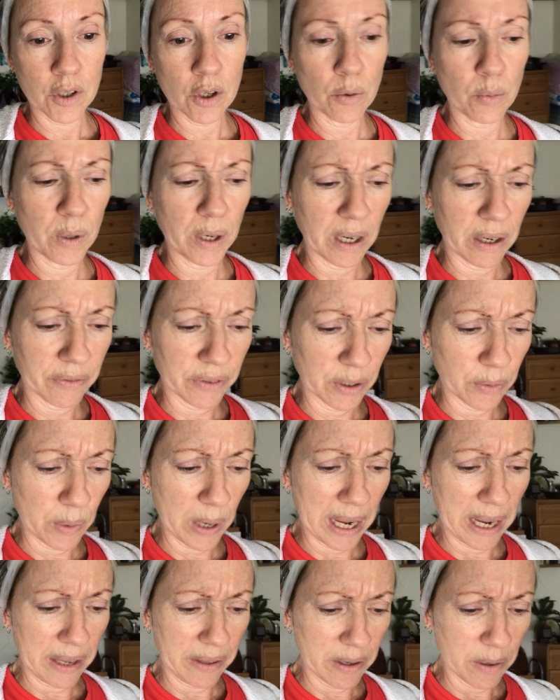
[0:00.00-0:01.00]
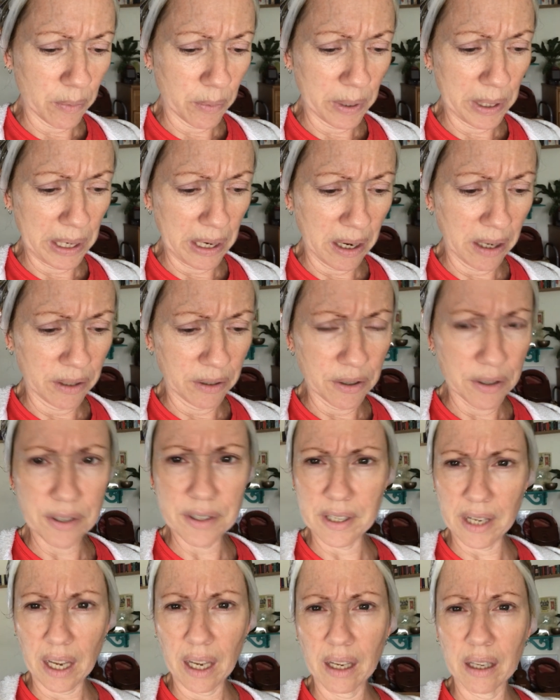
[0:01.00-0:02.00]
to whatever way that we
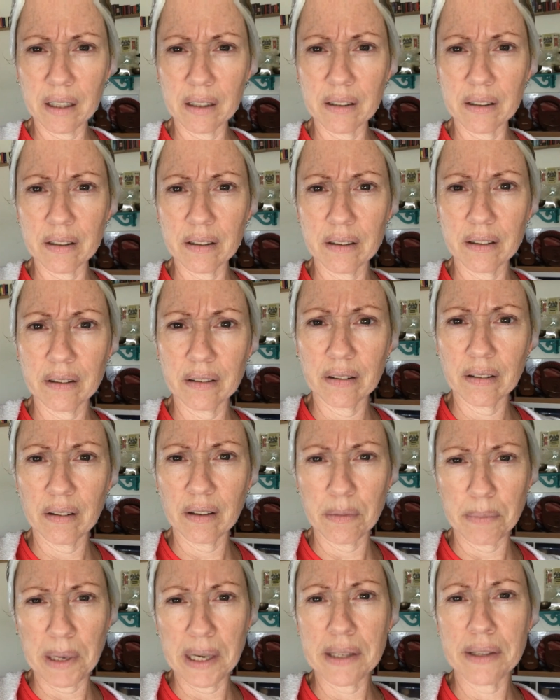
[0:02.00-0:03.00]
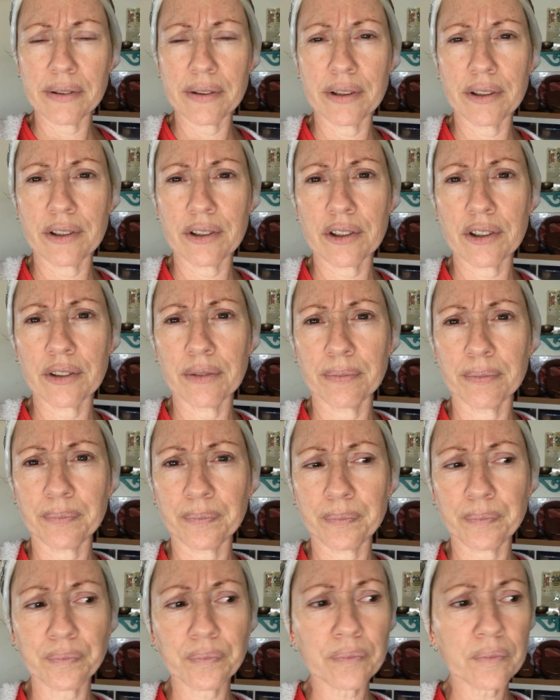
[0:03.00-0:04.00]
understand the message.
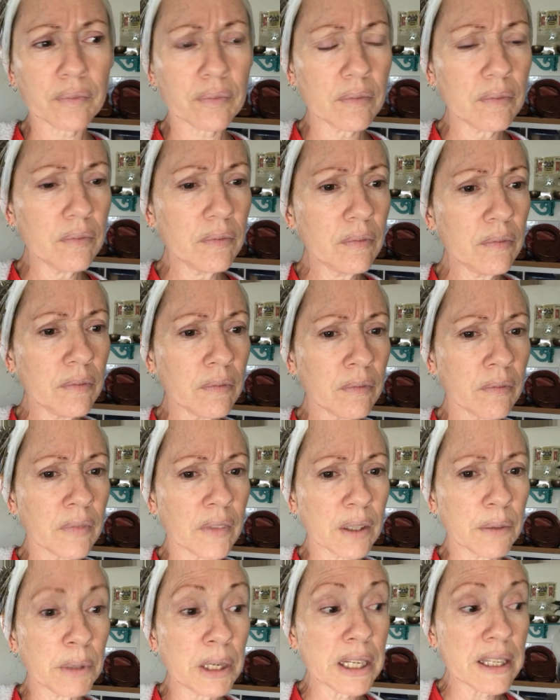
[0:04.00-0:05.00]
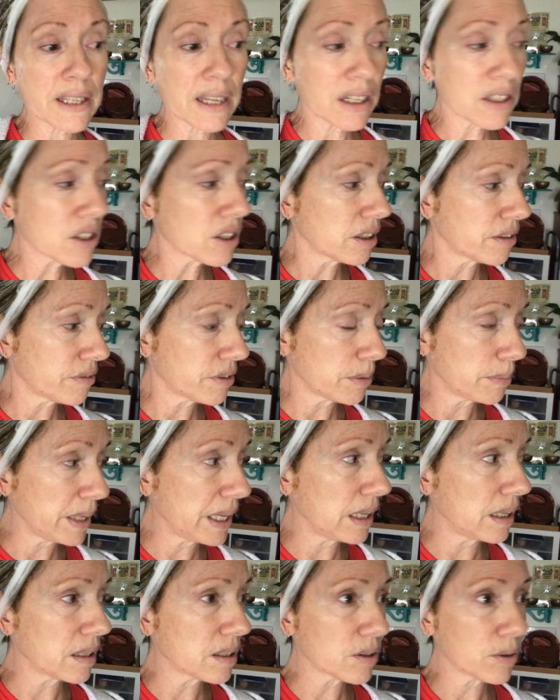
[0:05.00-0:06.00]
But essentially, for
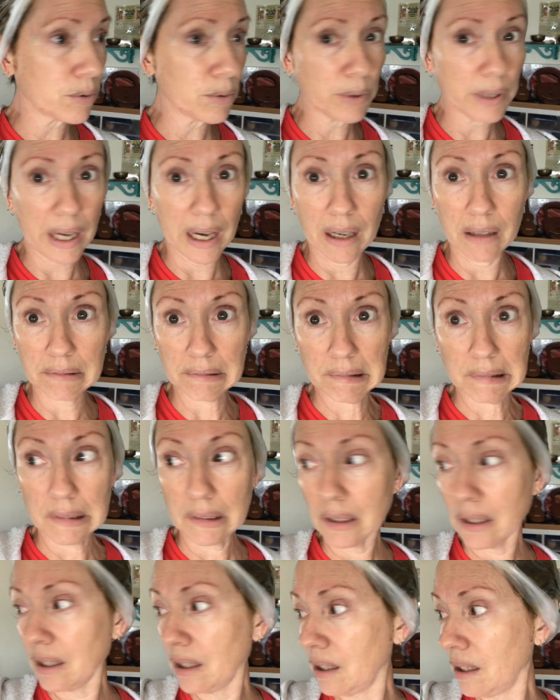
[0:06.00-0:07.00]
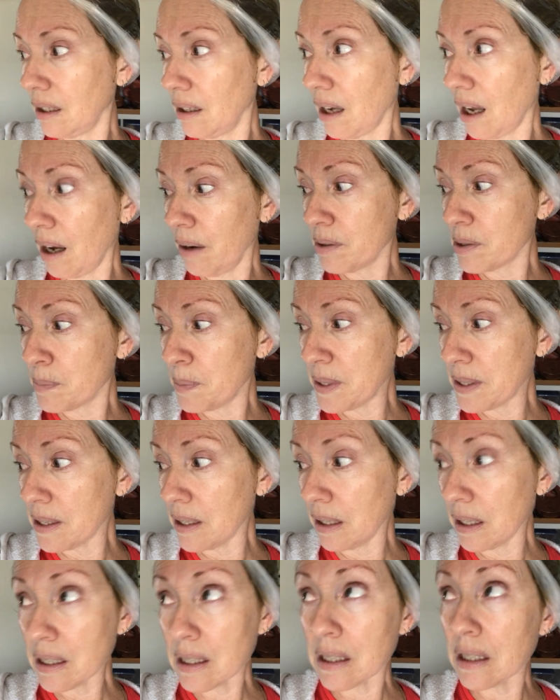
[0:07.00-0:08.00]
me, it's, oh yeah, I was busy
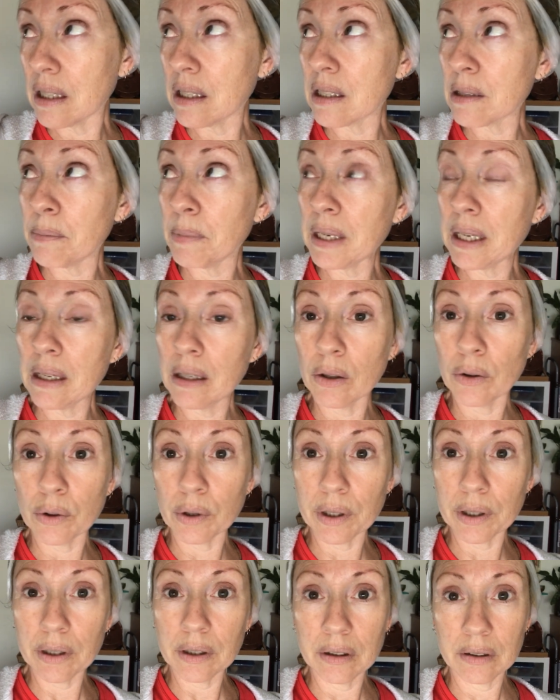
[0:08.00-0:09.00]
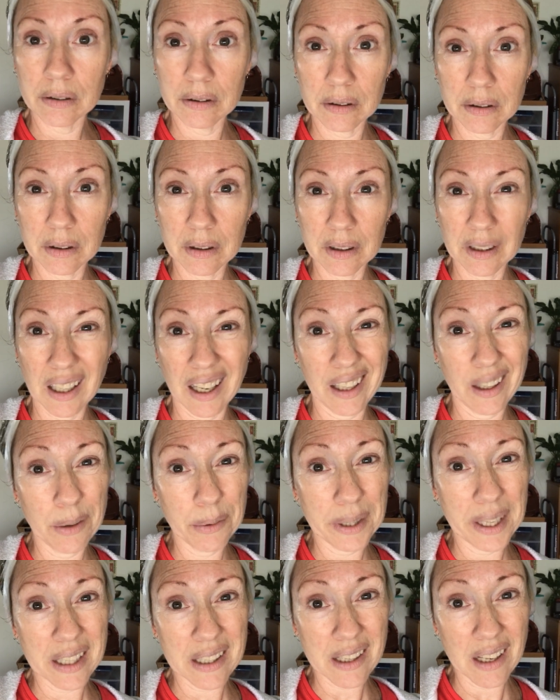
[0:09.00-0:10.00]
listening to me, Lord. I know
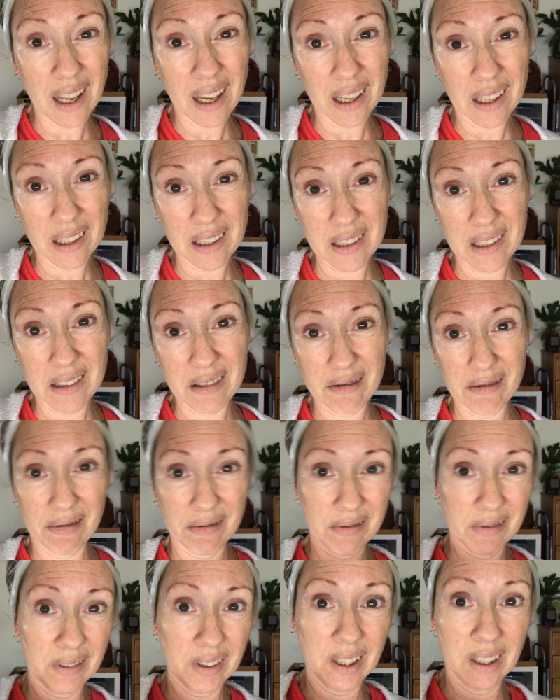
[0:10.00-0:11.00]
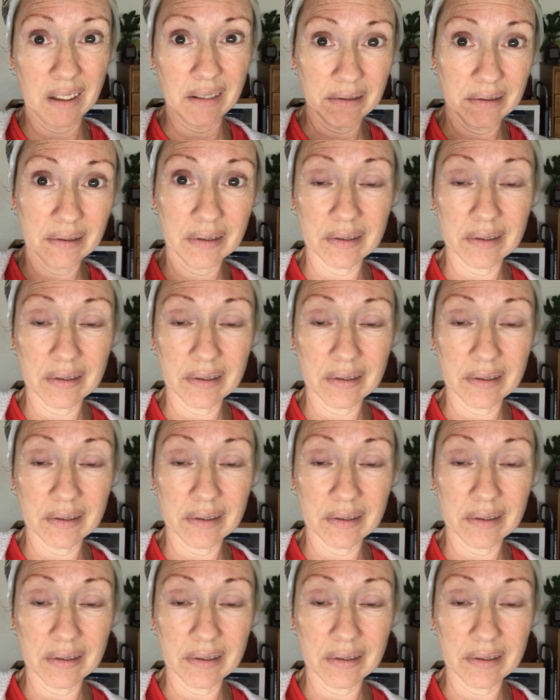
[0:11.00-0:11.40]
what that's like because, you know,